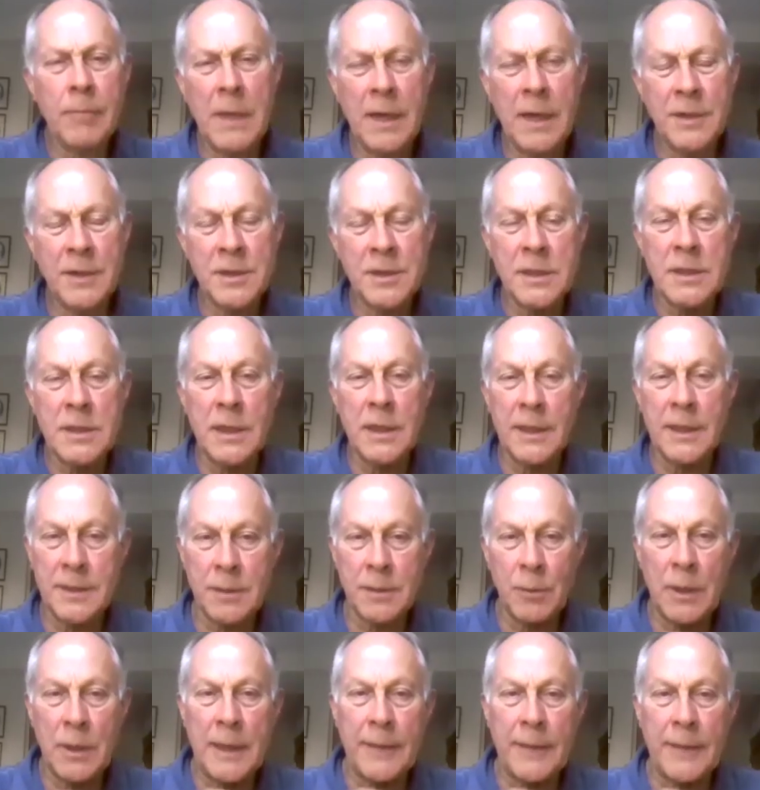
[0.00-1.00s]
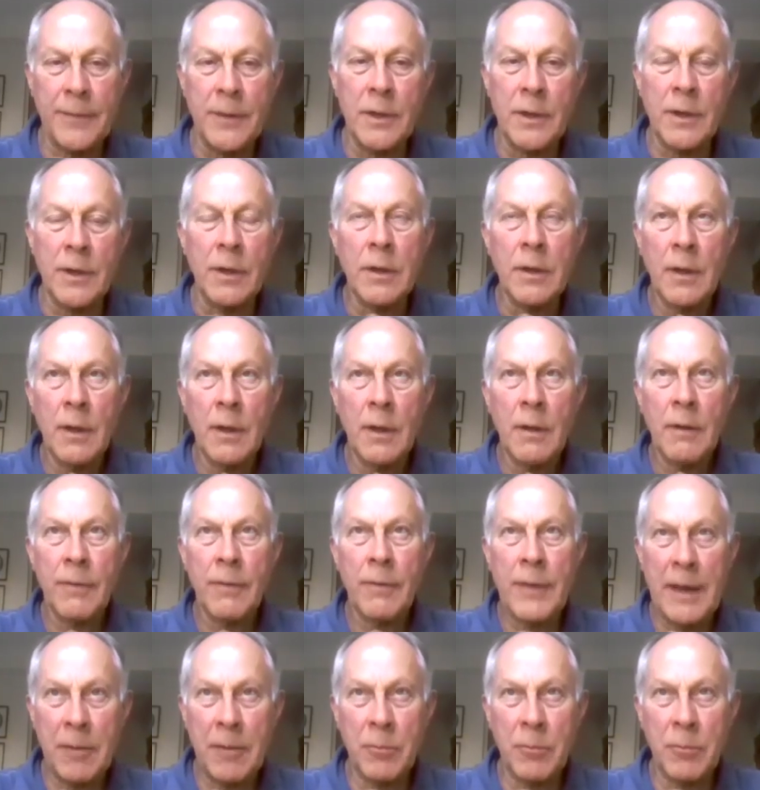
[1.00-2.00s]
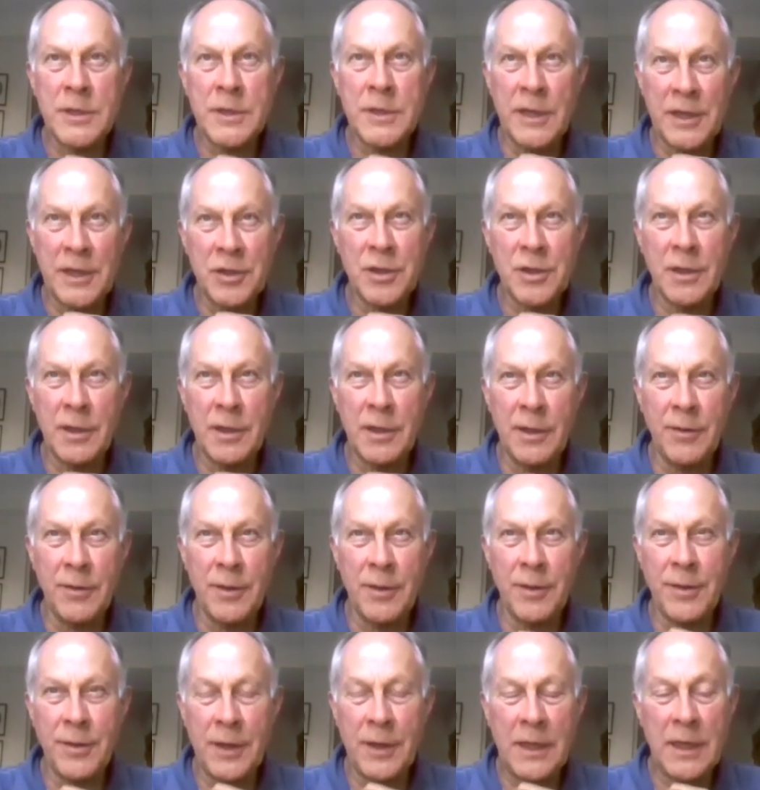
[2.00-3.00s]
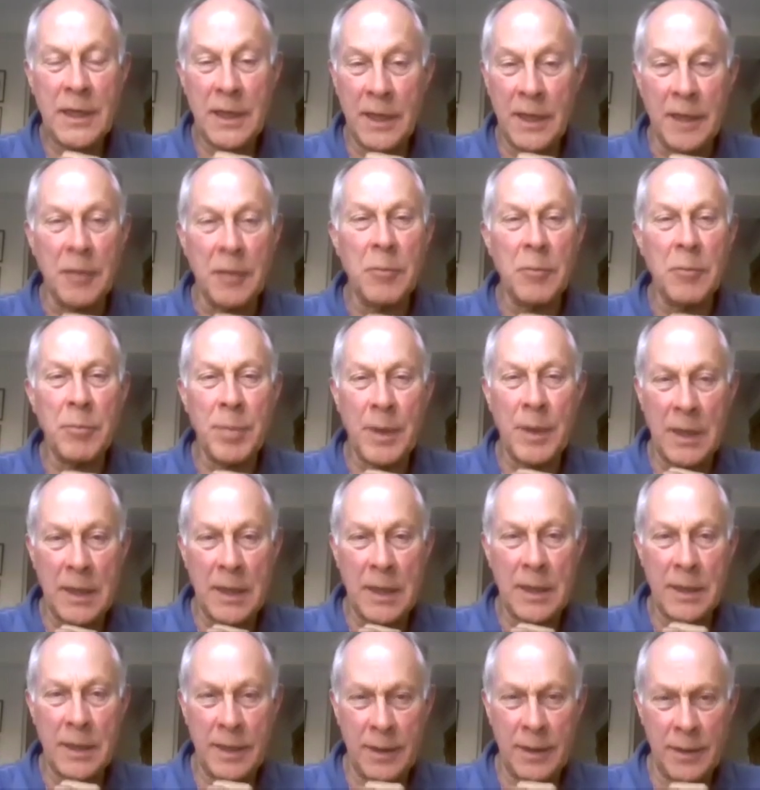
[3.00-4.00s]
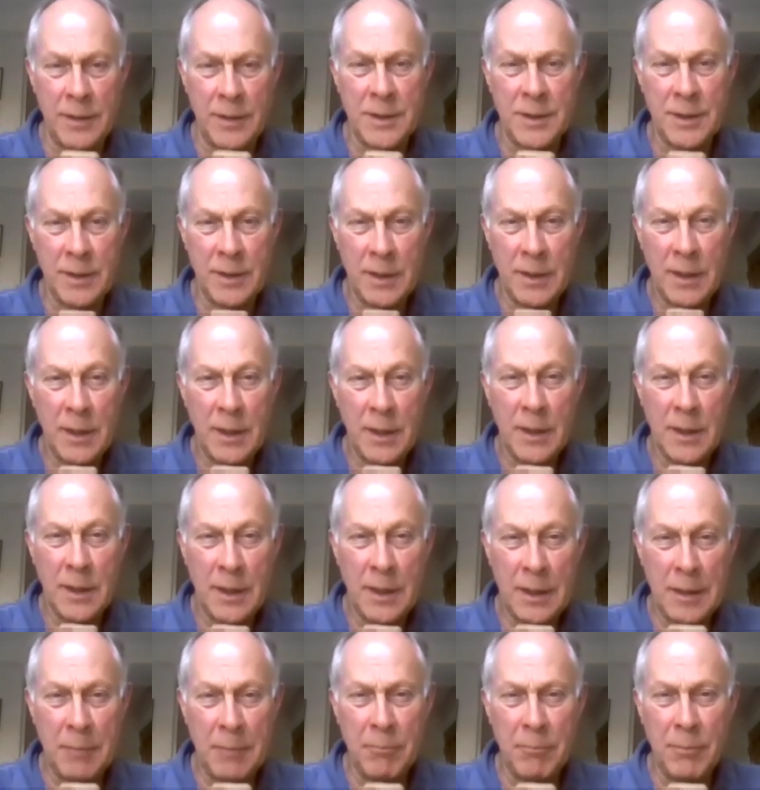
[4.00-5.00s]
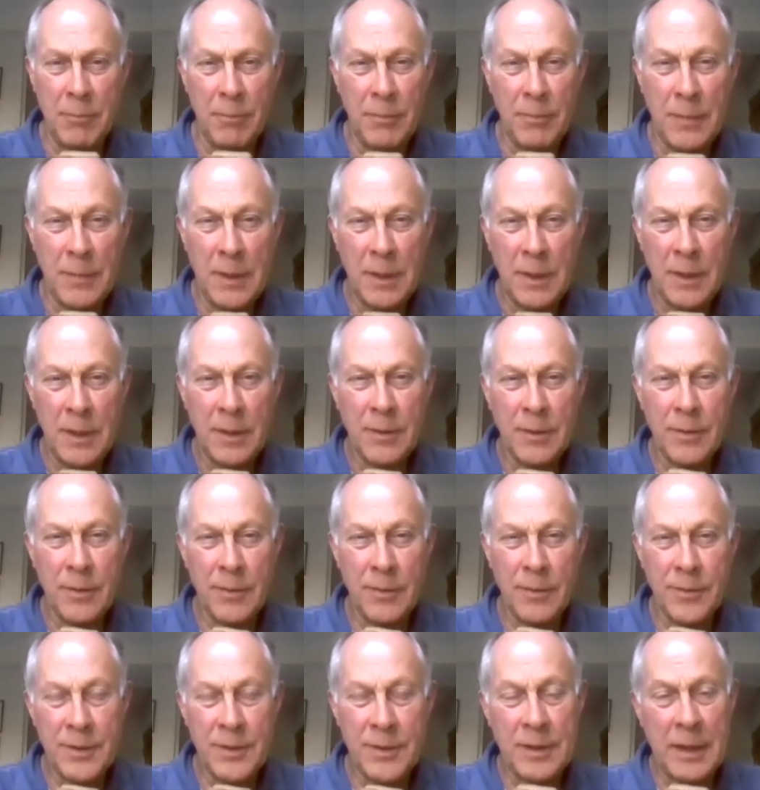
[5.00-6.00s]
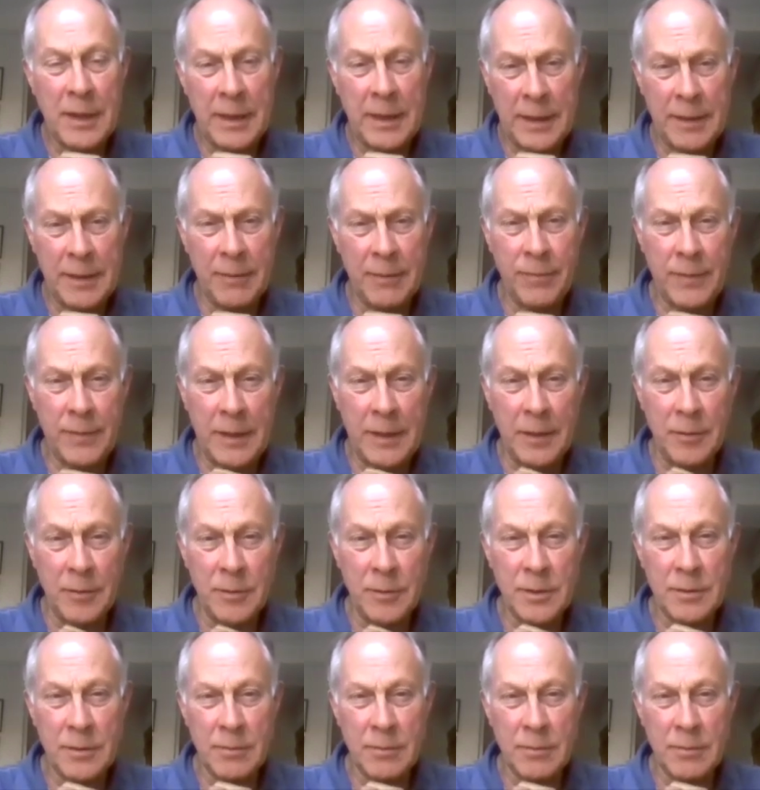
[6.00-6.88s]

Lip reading: I'd just like to add that was actually the thinking behind the Diana Fund.